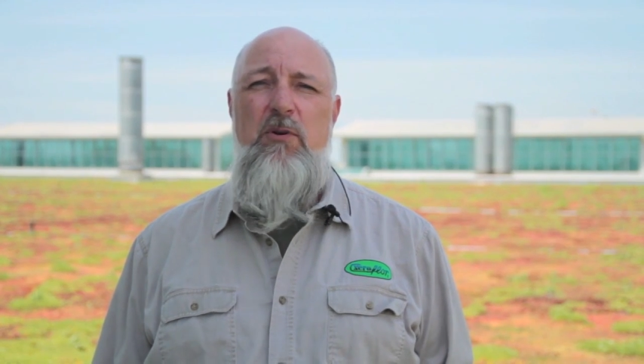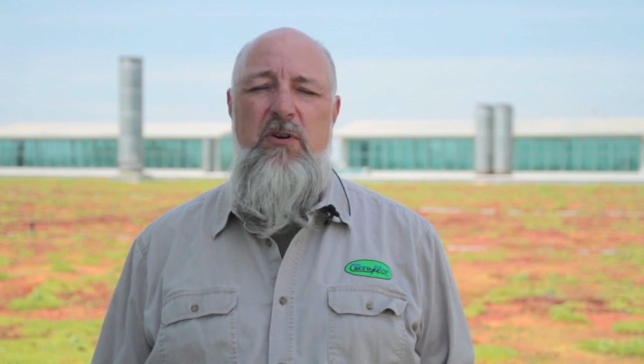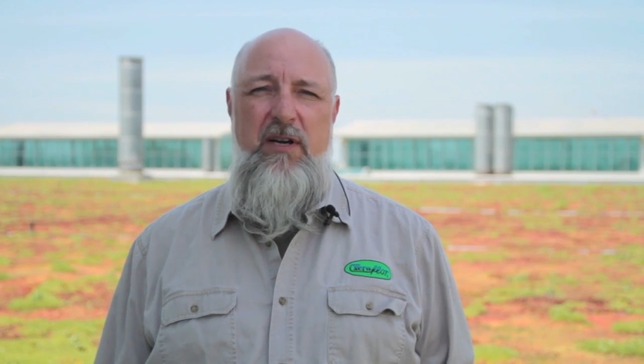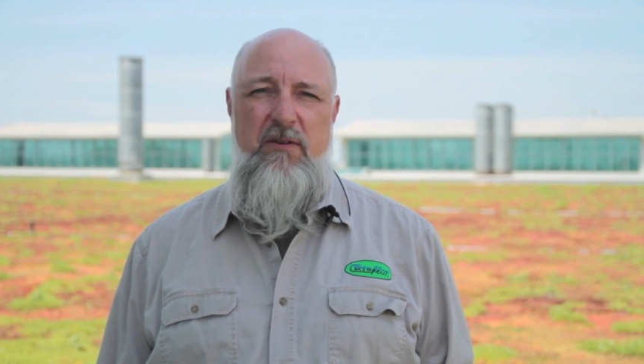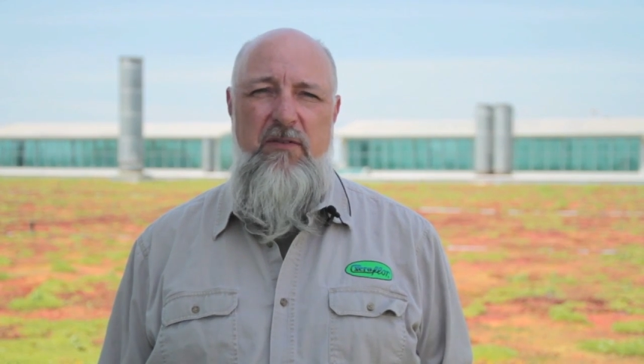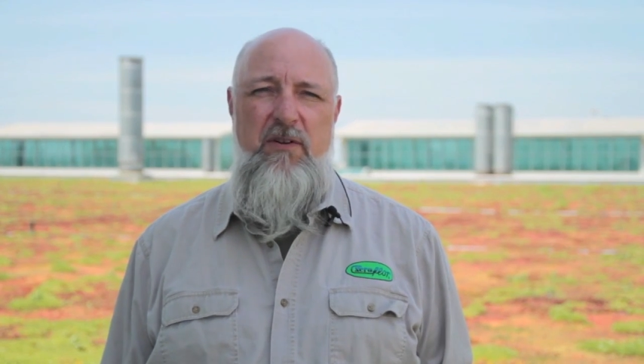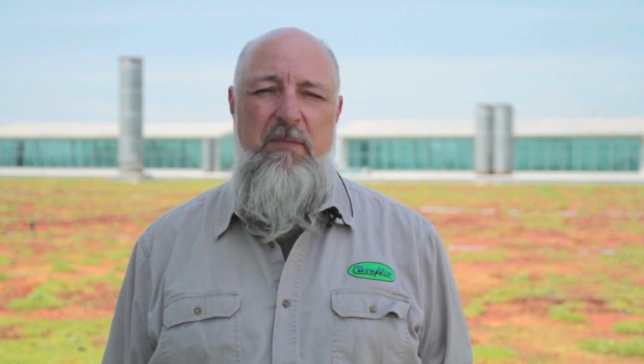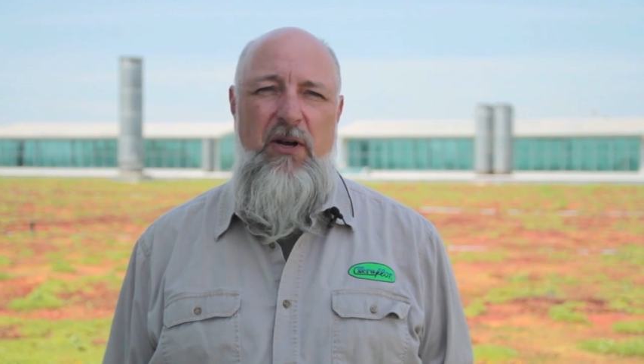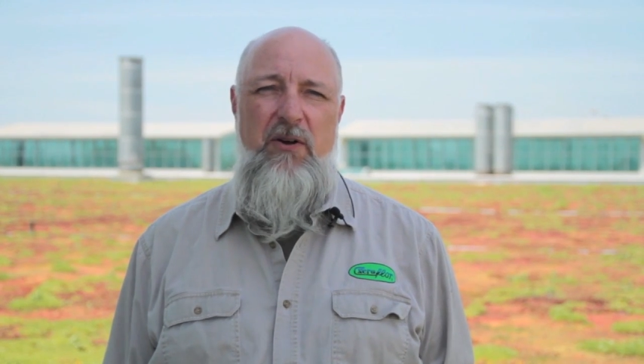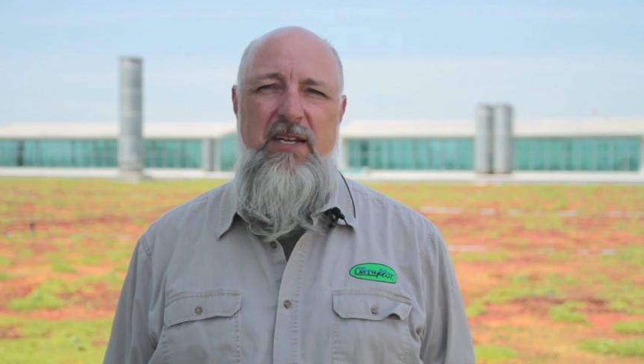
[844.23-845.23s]
green roof
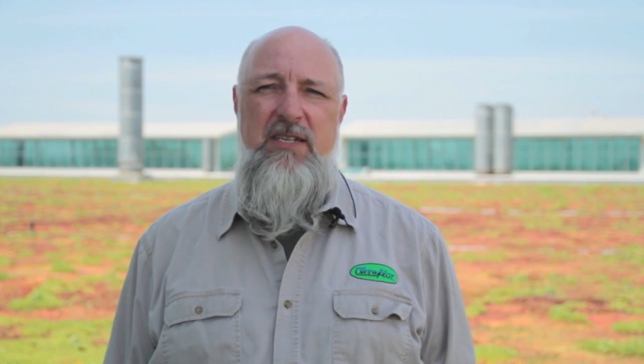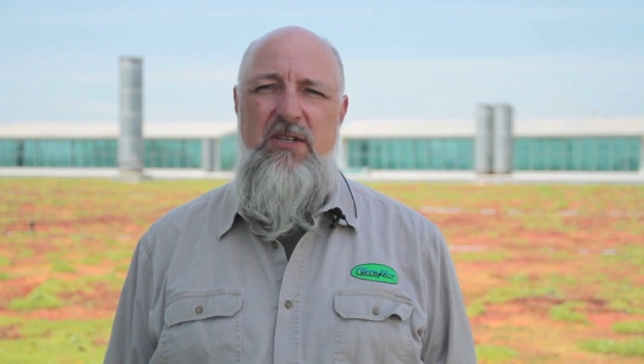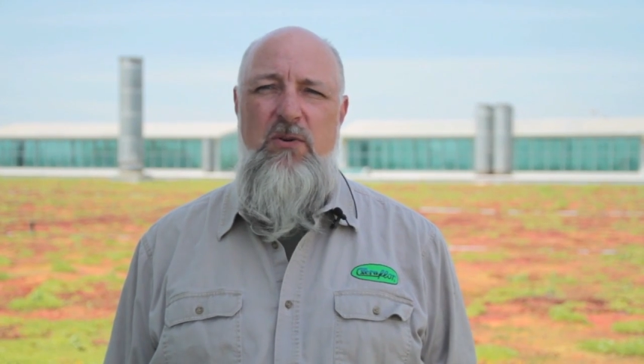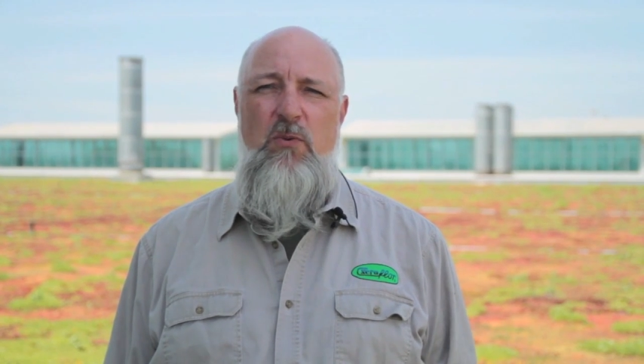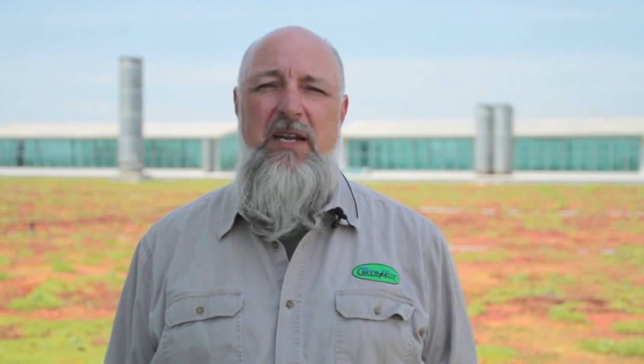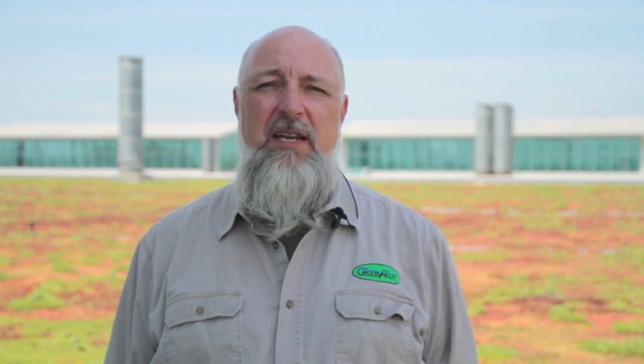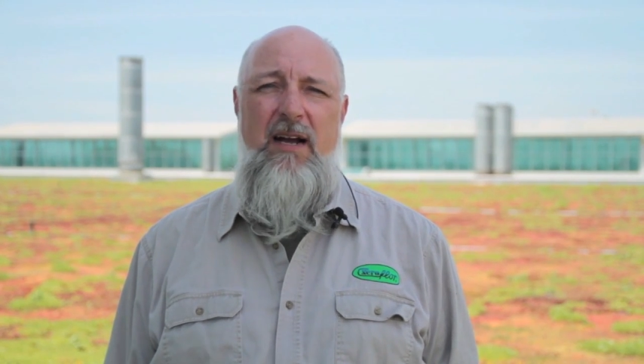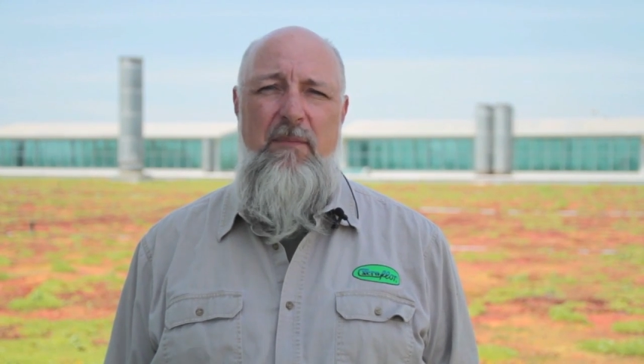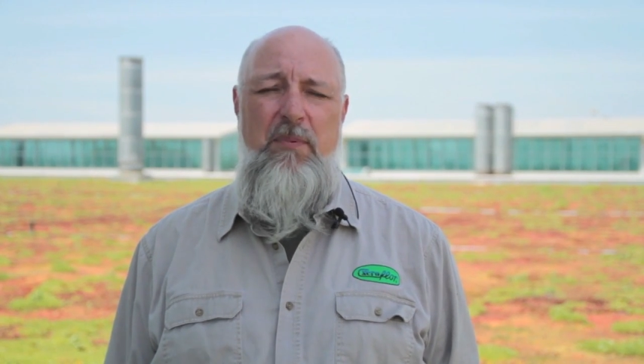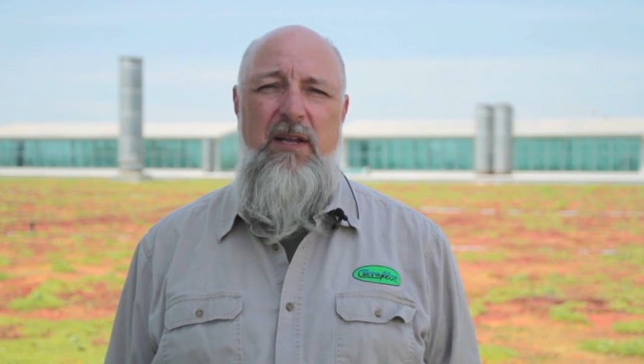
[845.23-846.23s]
components to wind
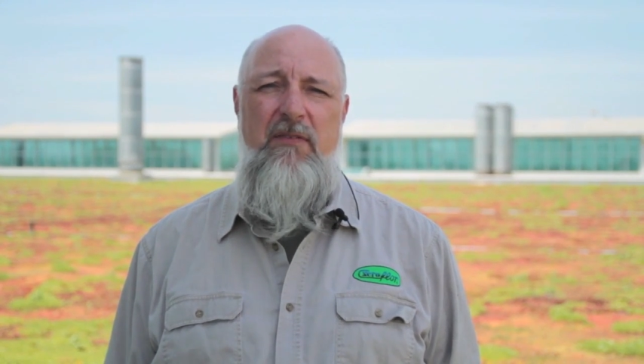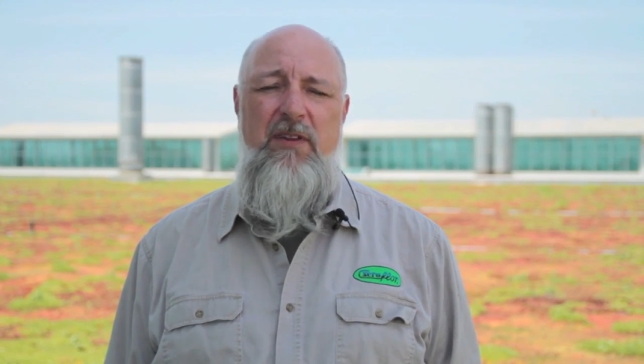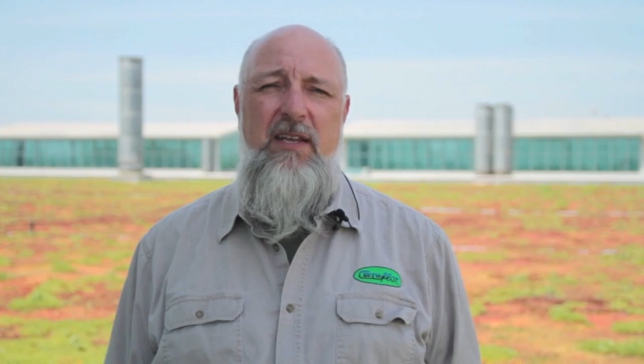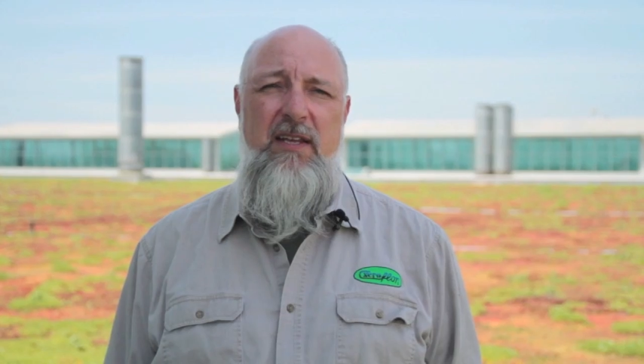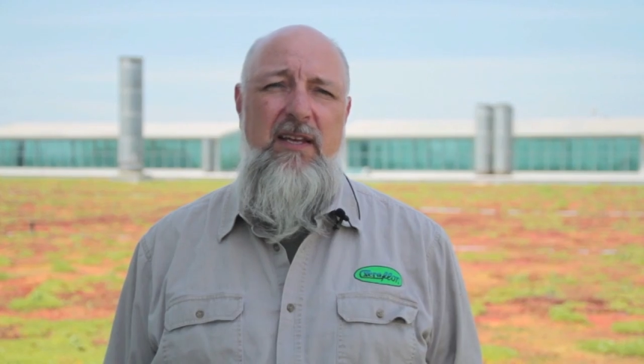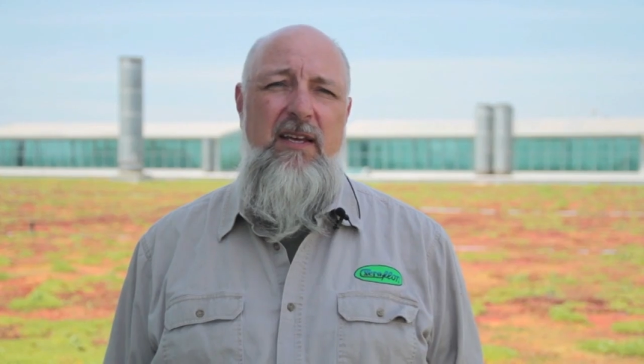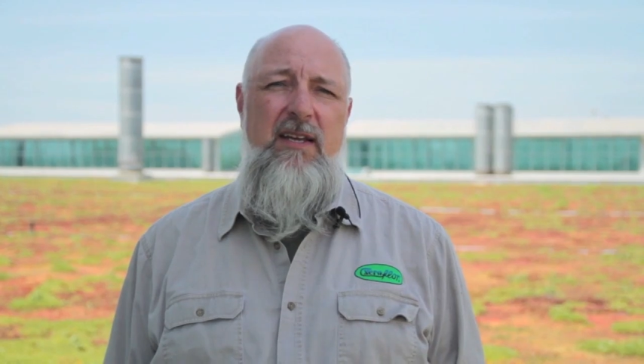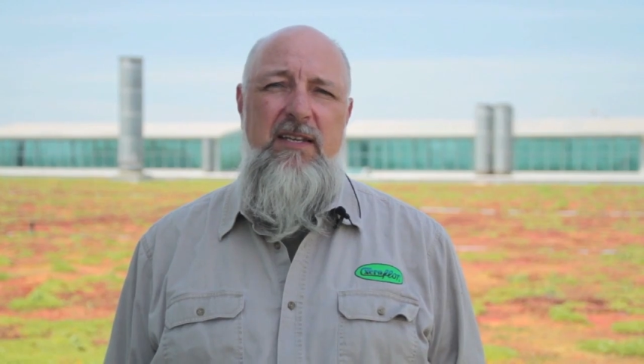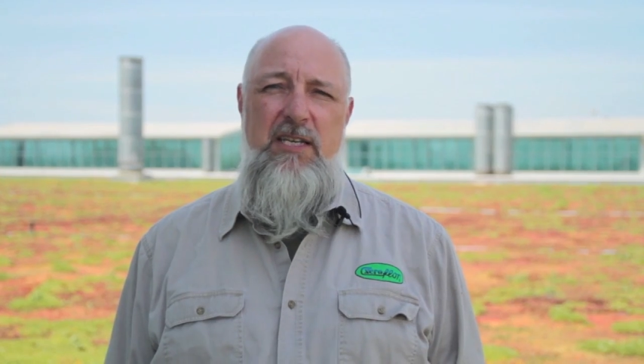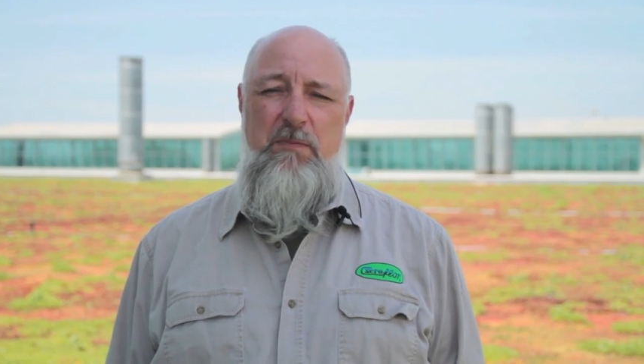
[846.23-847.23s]
uplift
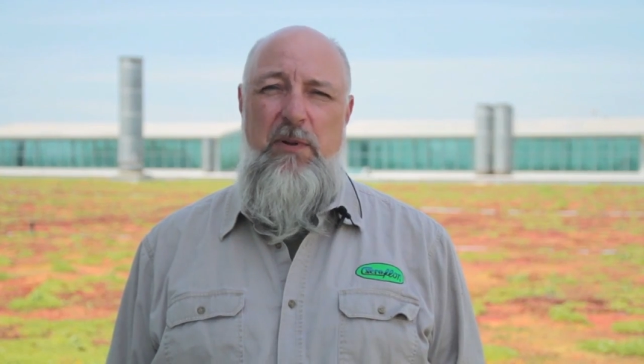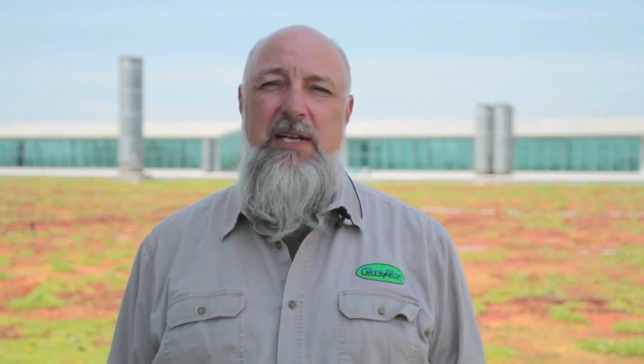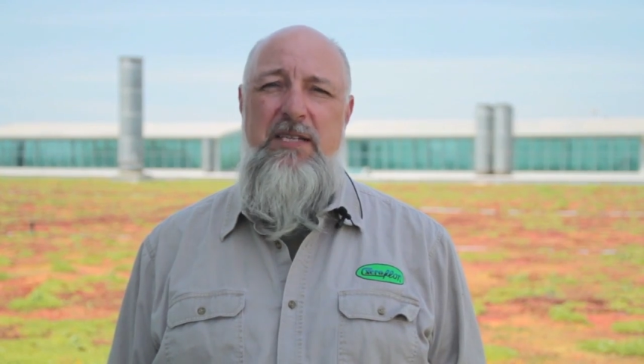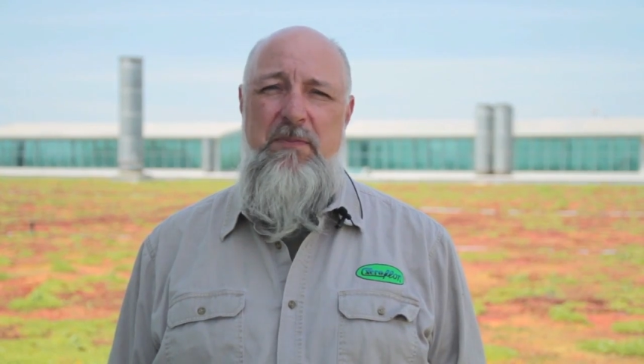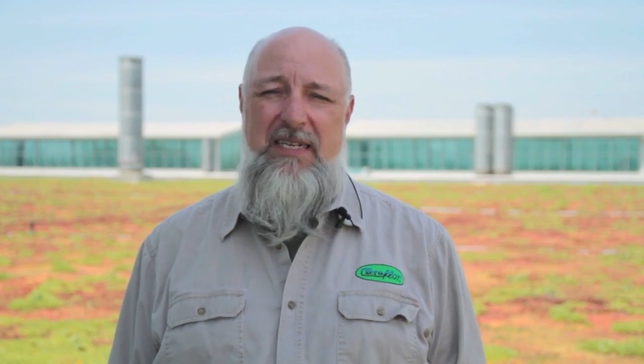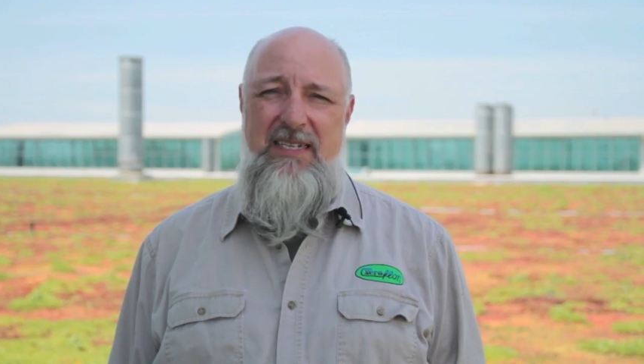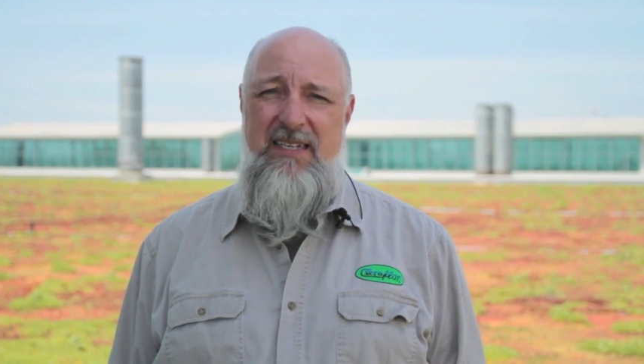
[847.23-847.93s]
displacement.